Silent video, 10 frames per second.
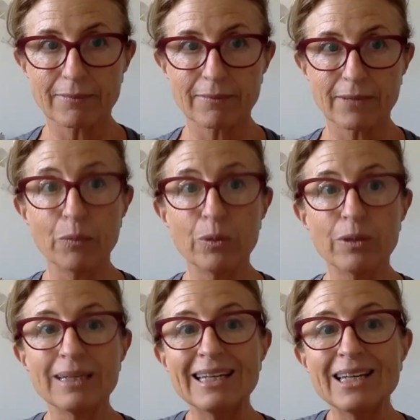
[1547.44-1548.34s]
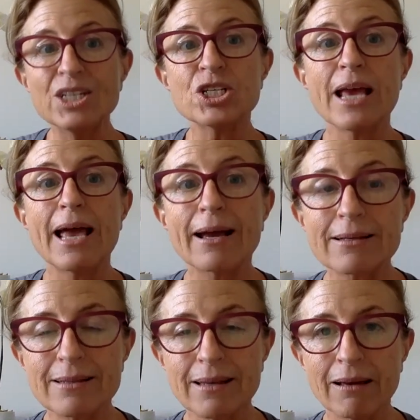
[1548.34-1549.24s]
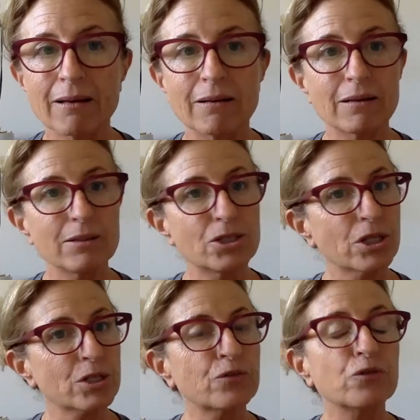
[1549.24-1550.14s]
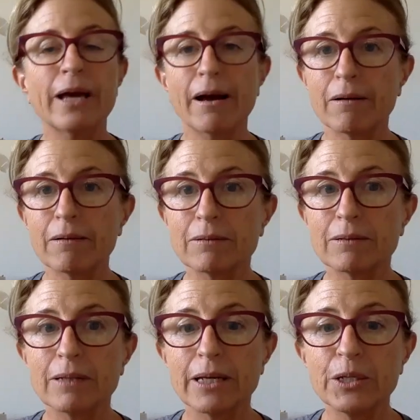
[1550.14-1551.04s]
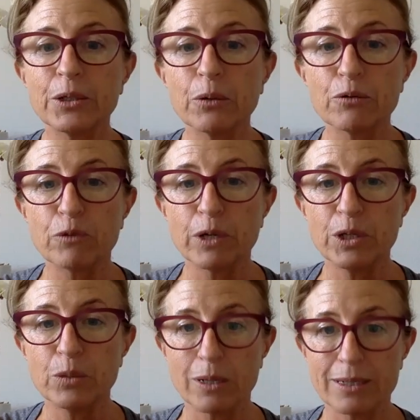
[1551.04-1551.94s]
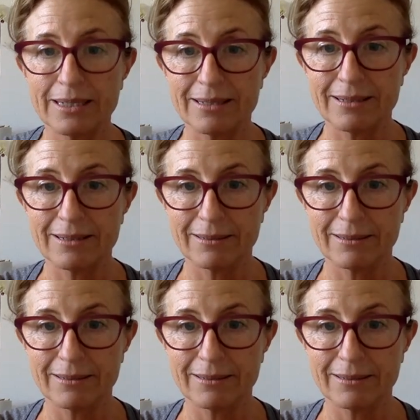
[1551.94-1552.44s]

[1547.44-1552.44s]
And with each exhale, just for now, letting go of what you wanted.